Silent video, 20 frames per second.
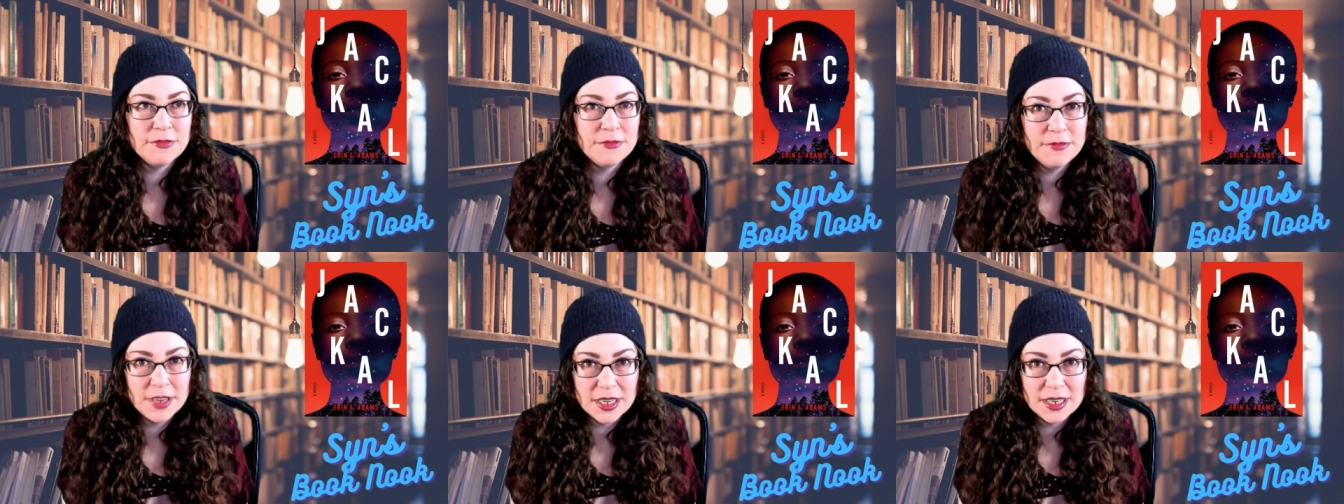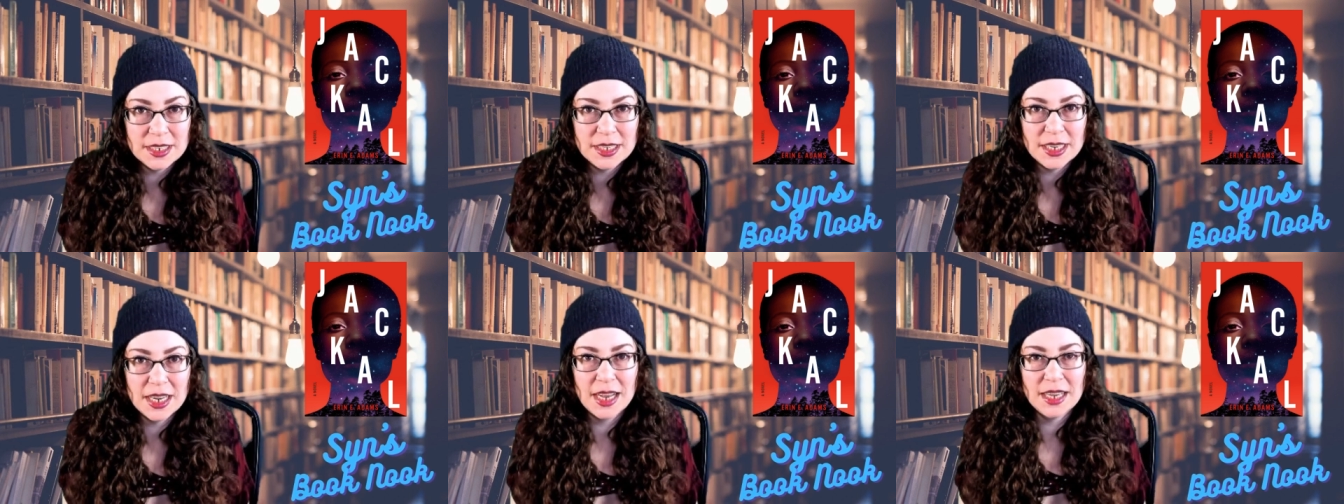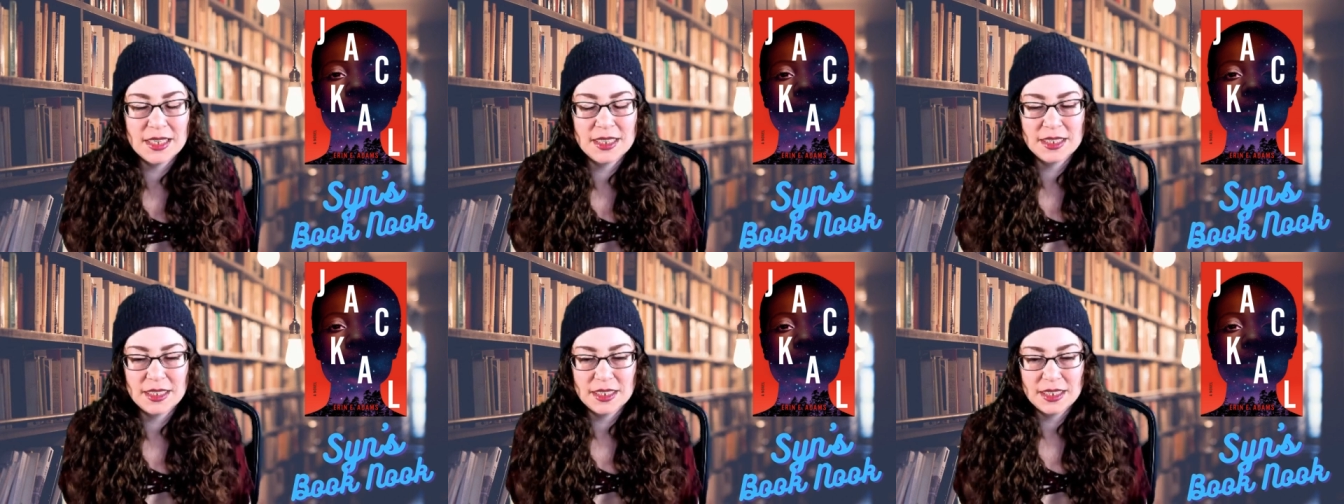
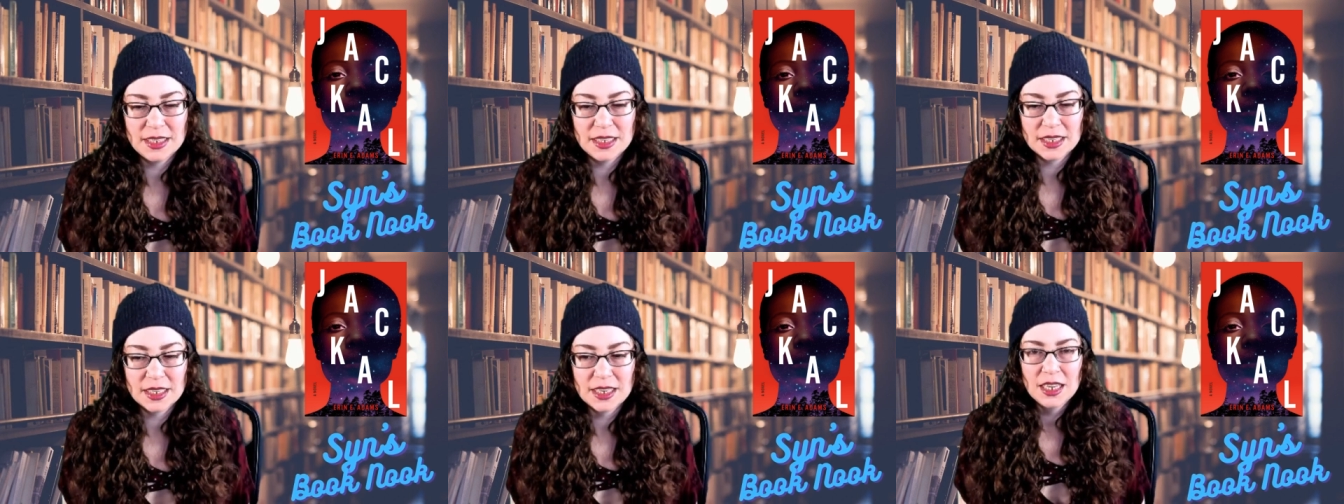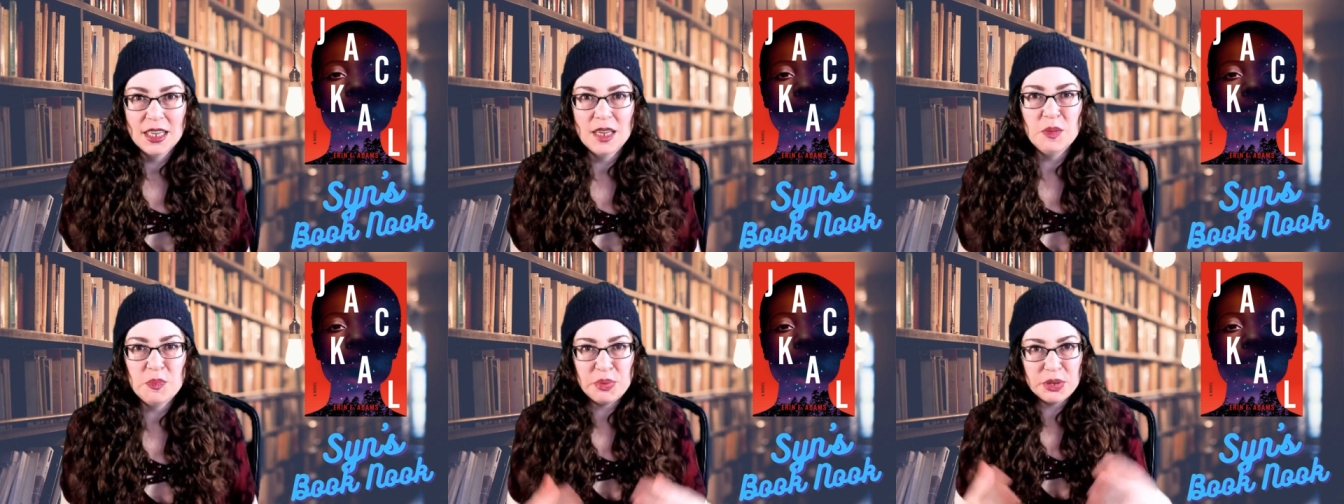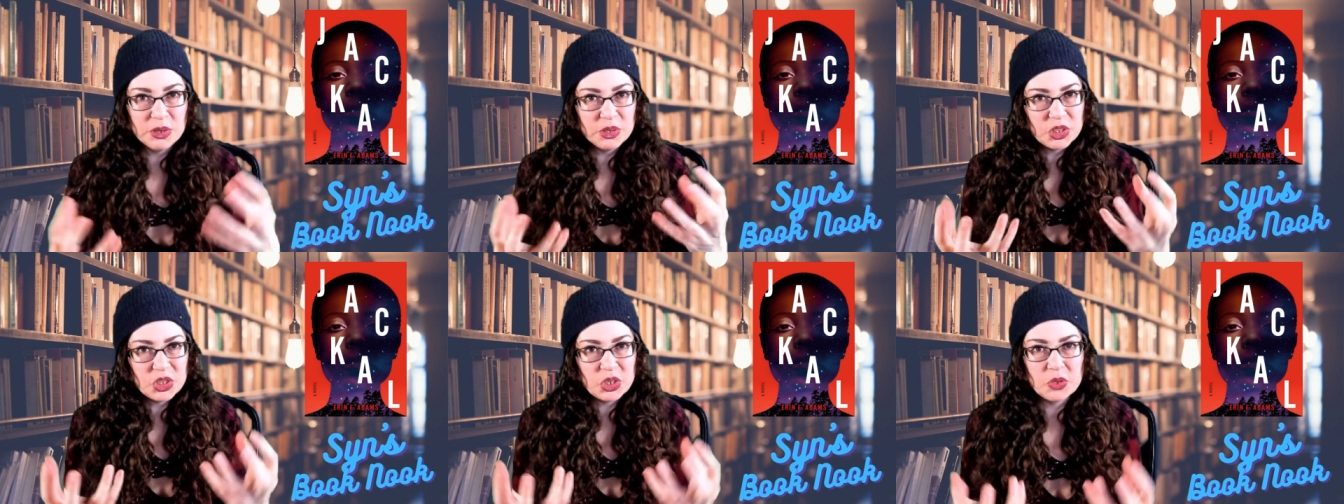fantastic. It
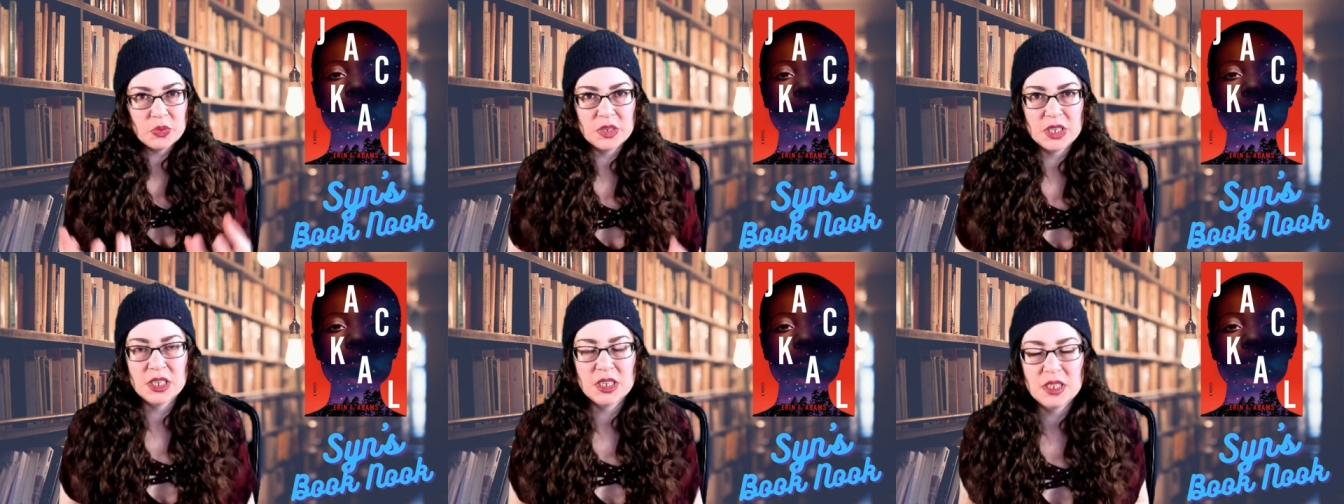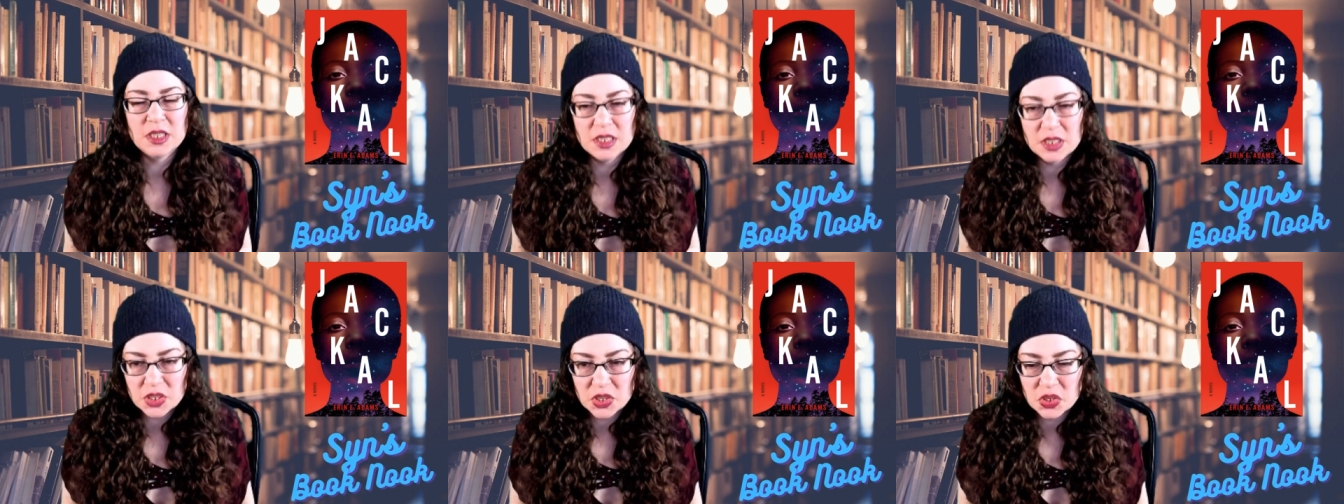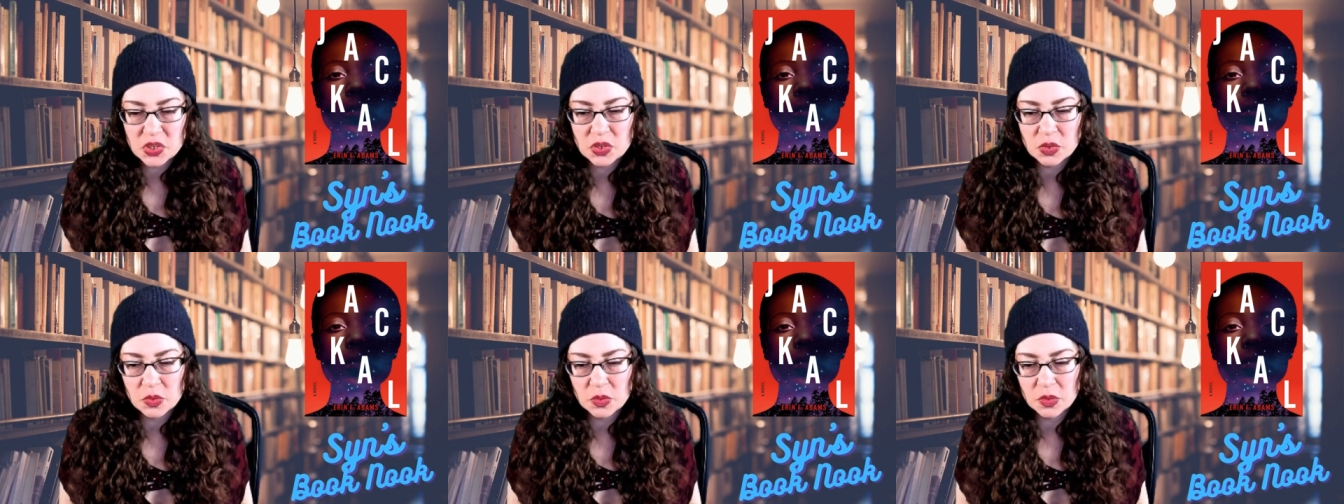pulls you into the
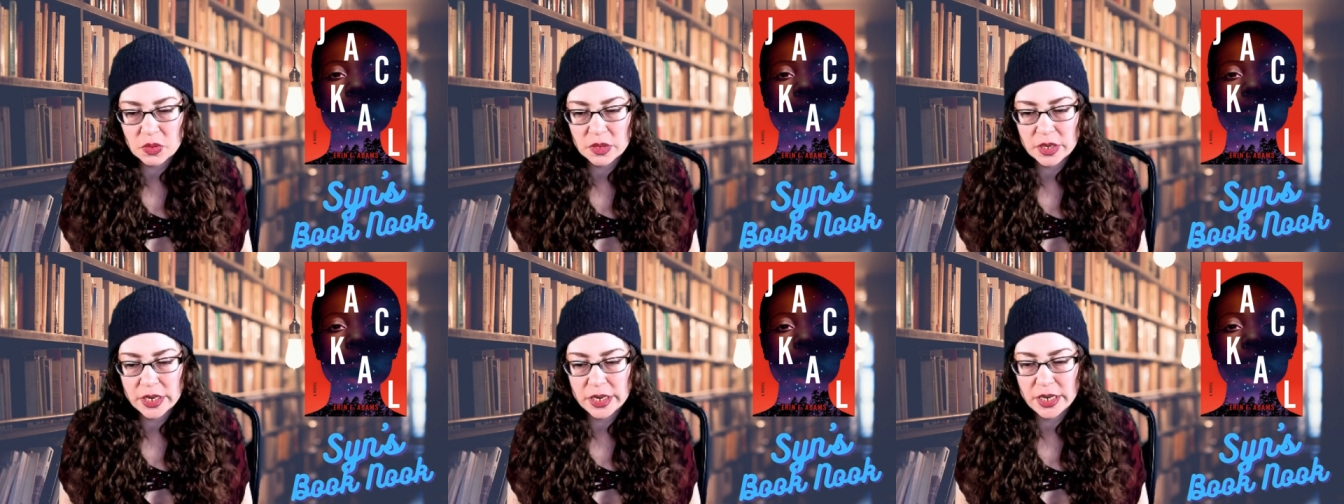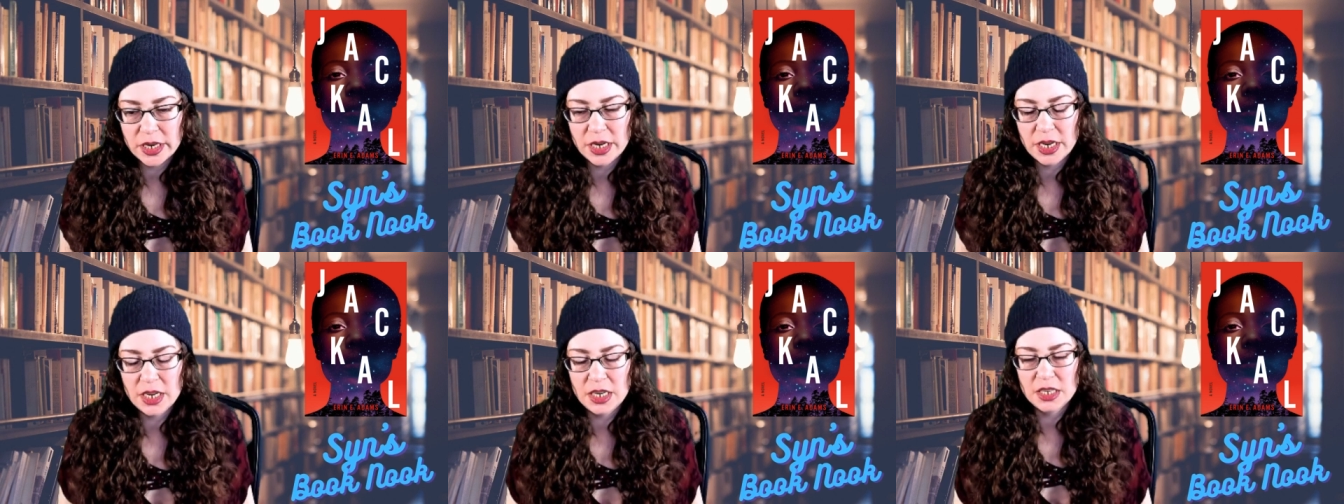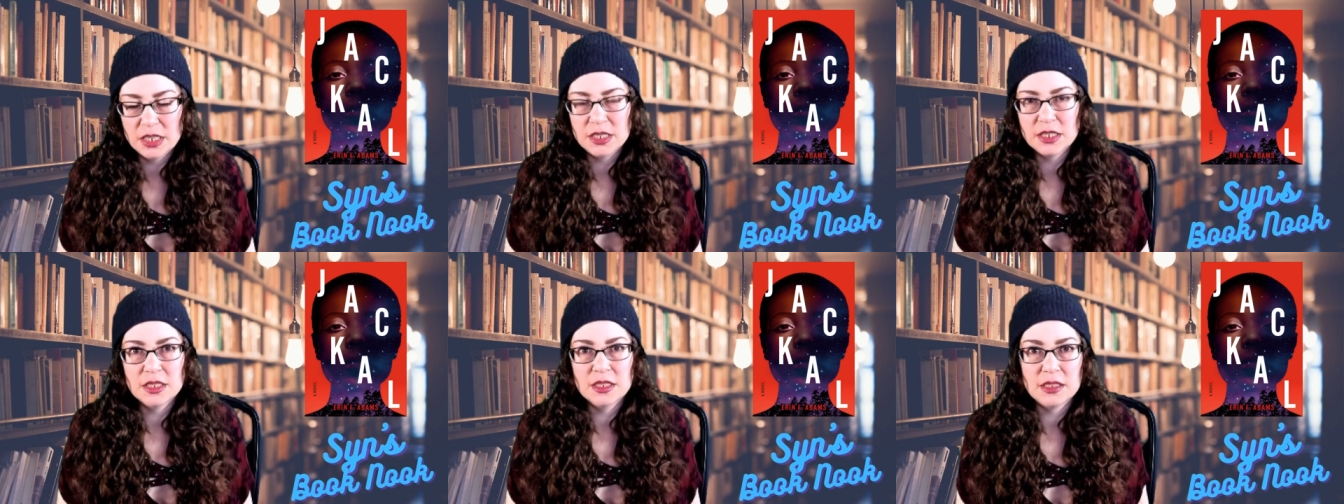story and
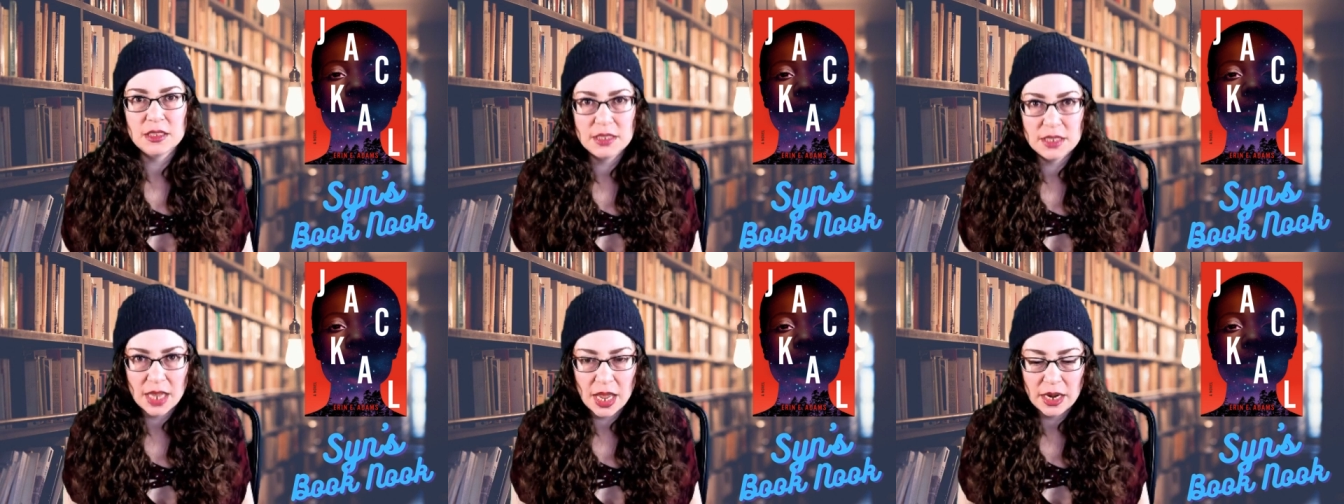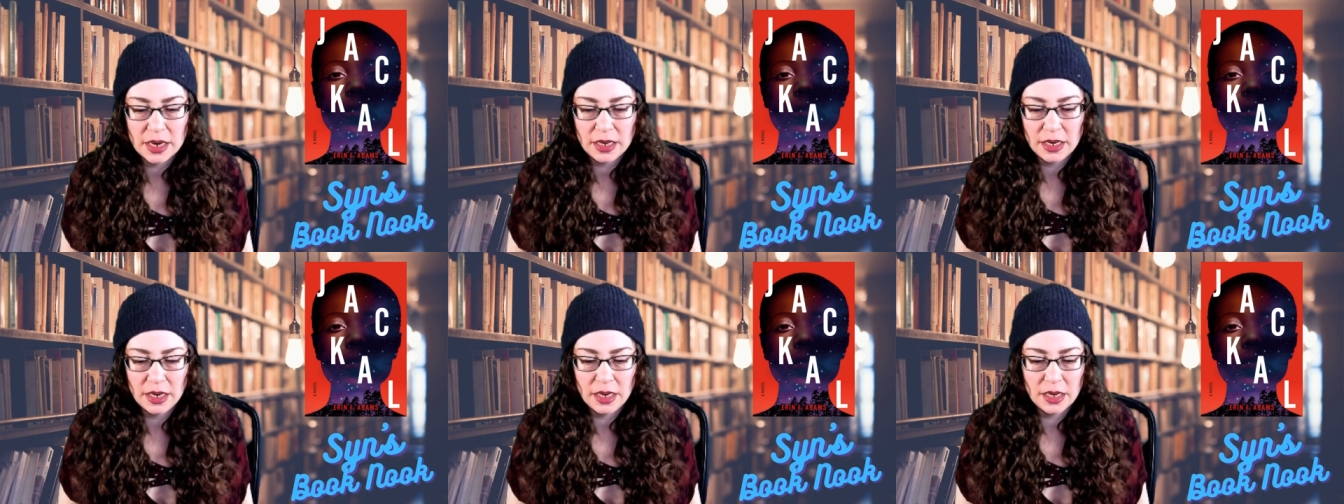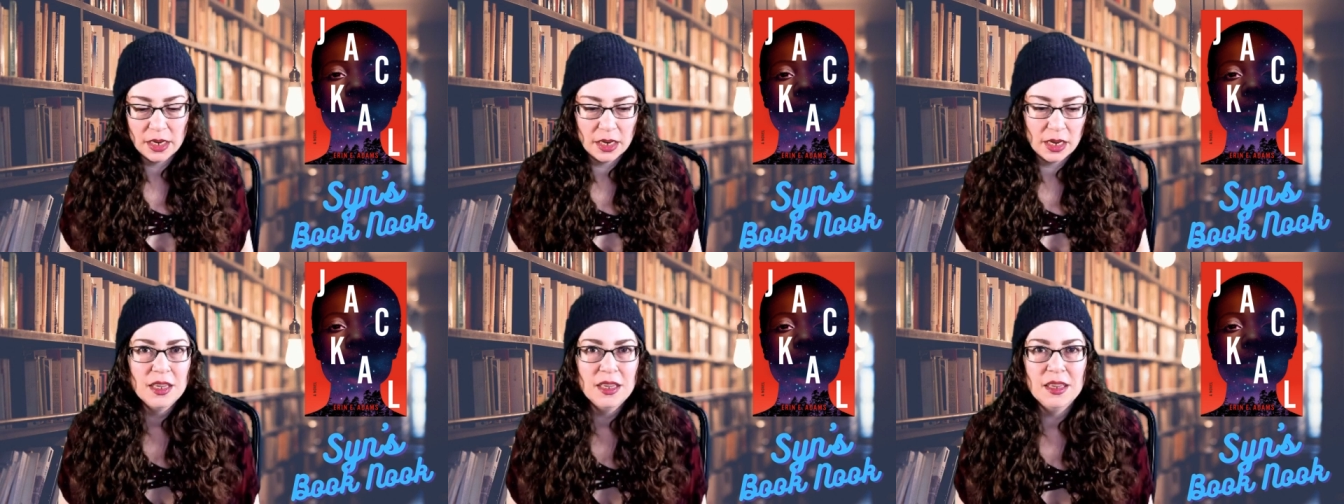into the
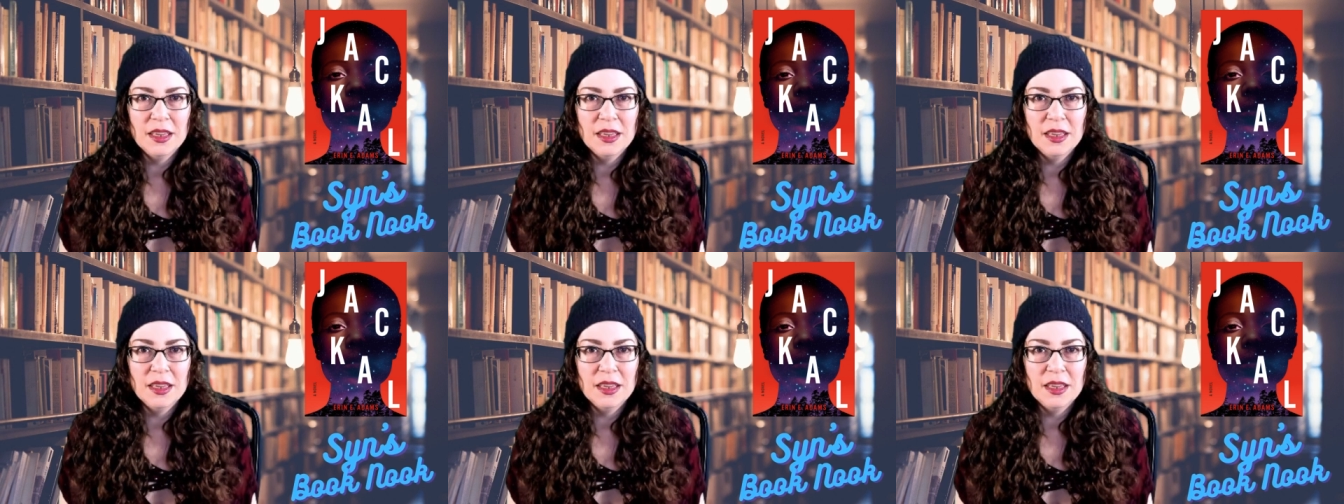setting.